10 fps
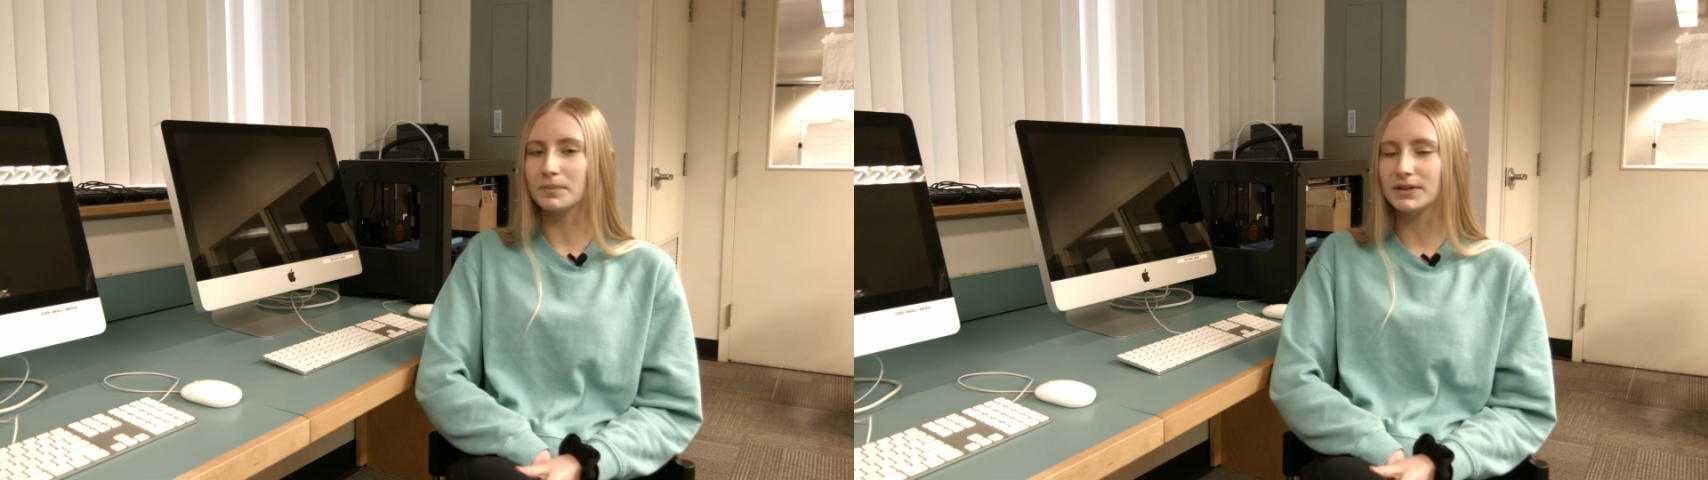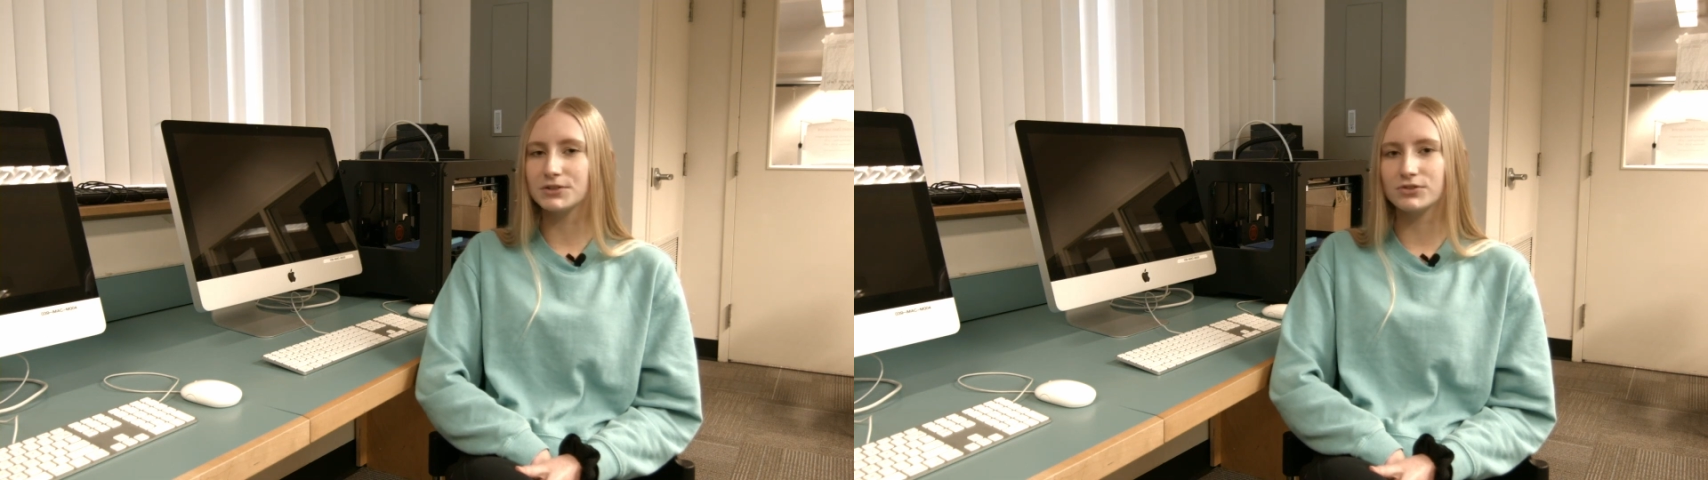
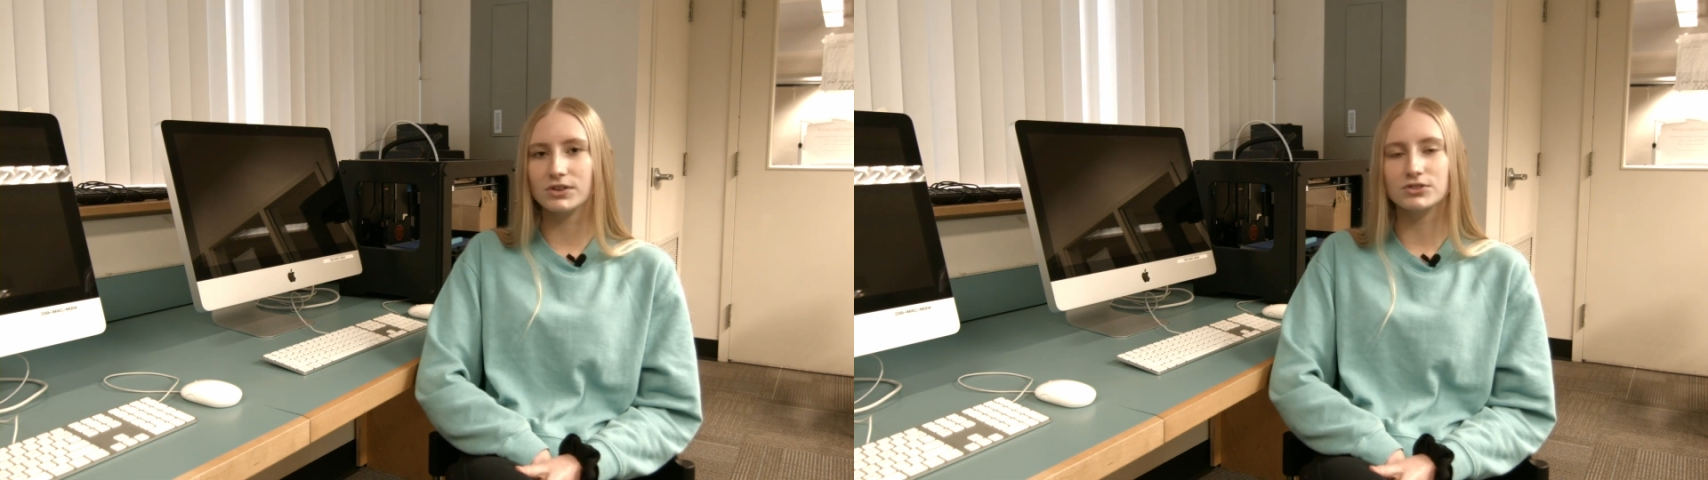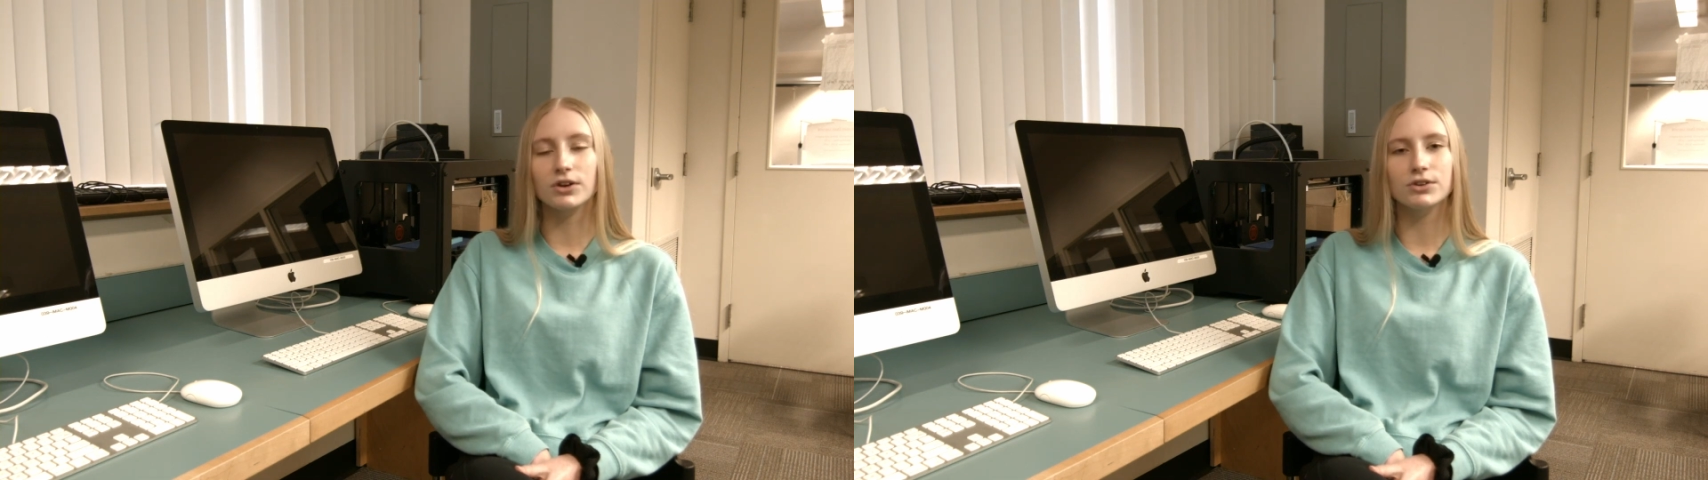
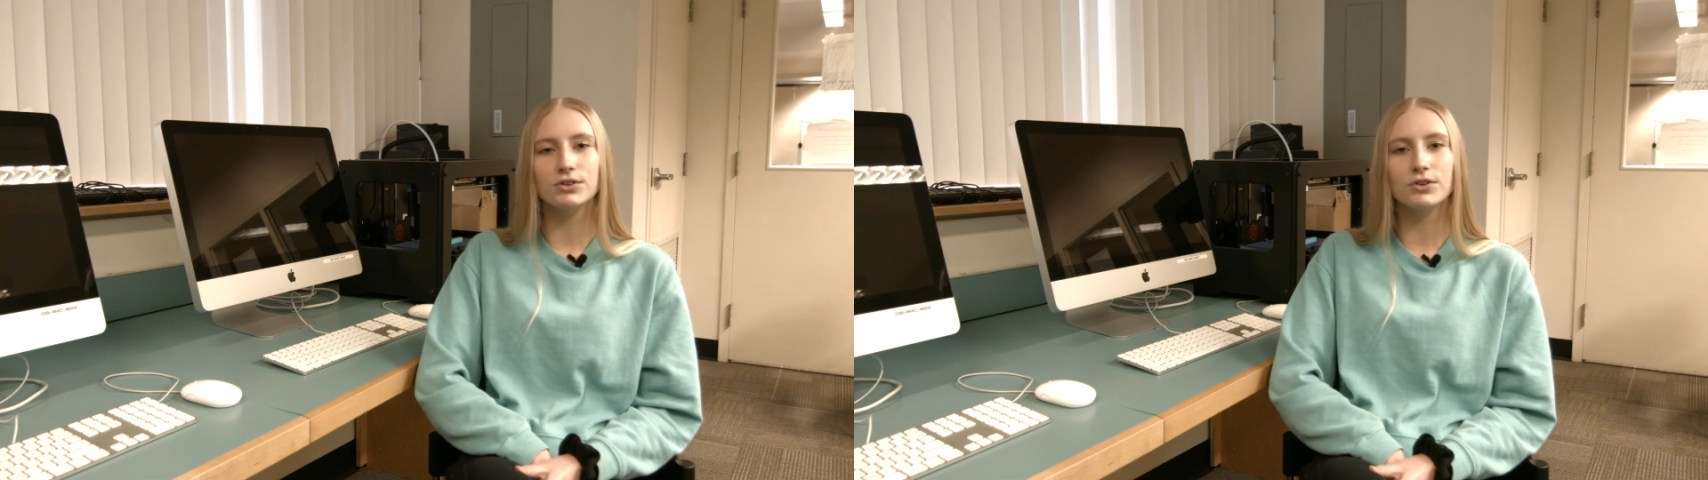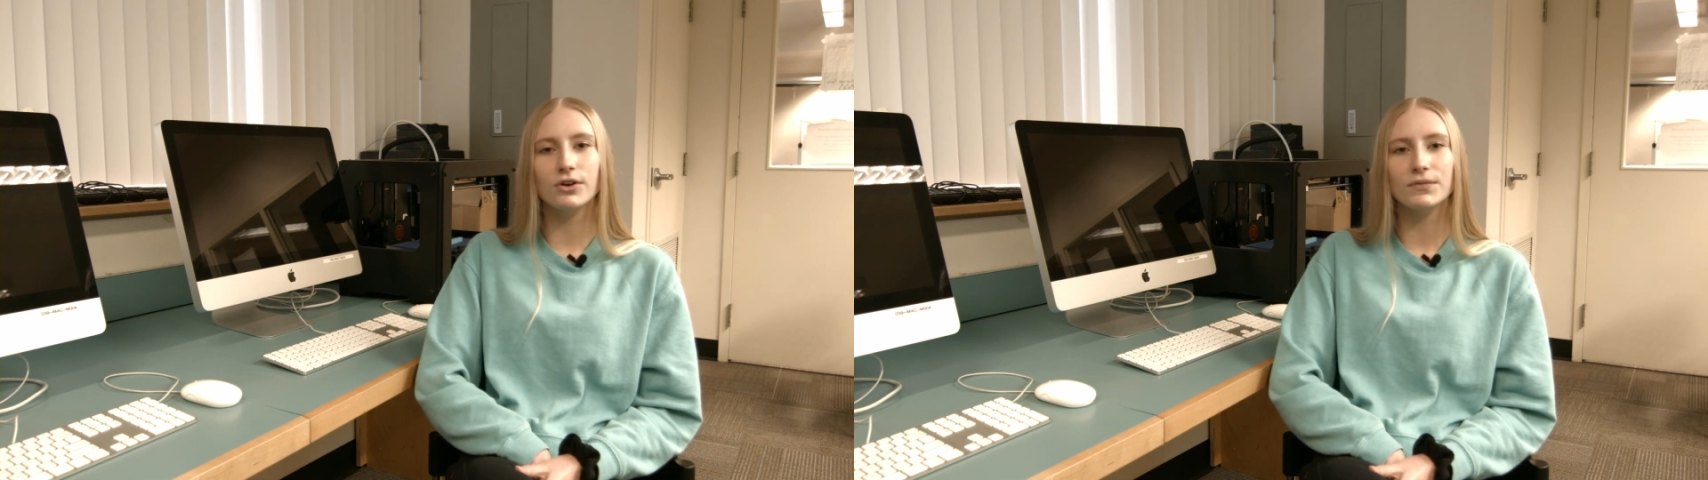Pinterest, on
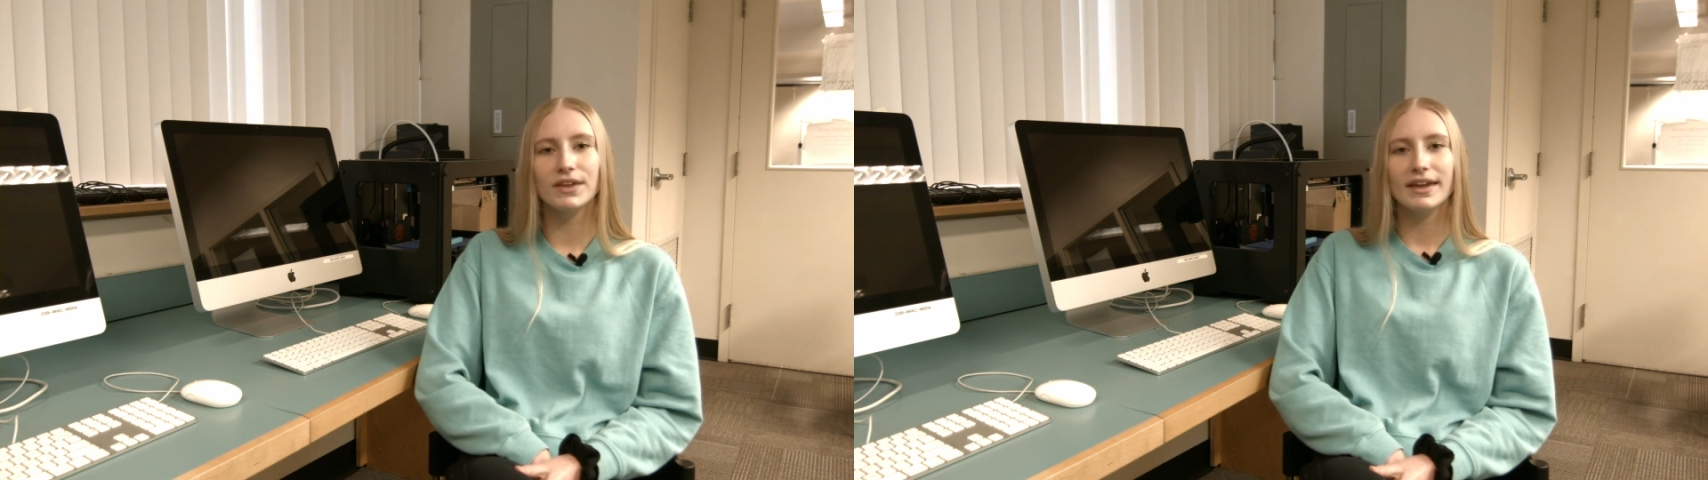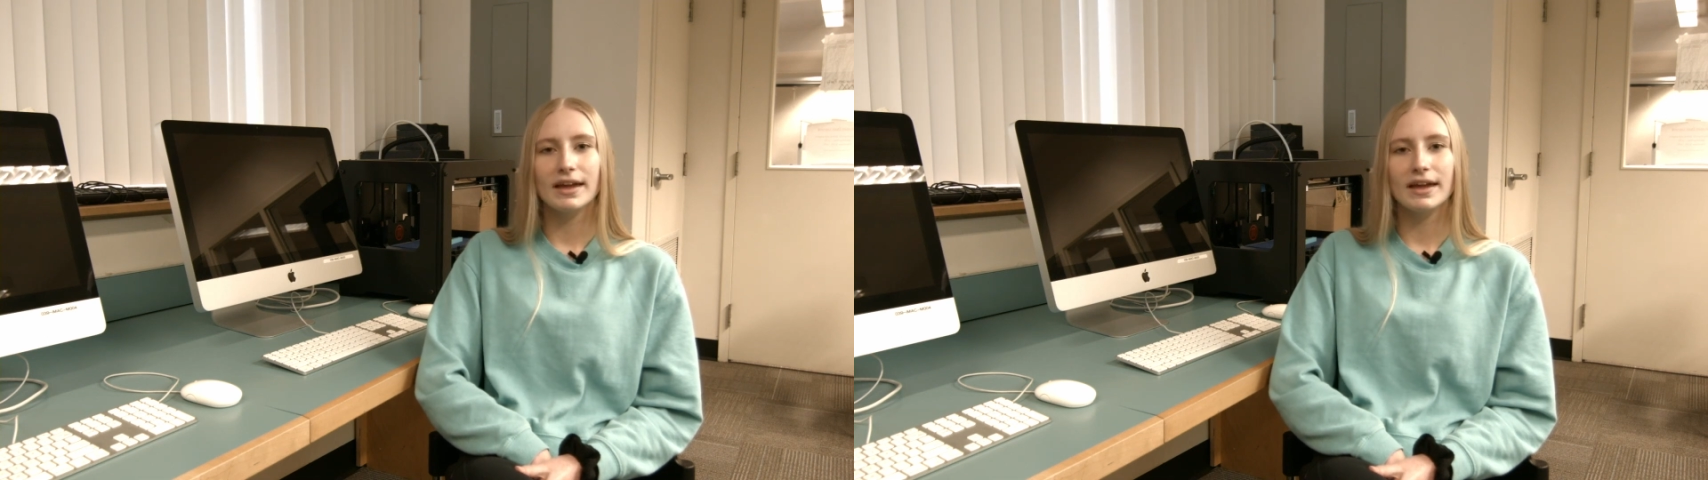Google,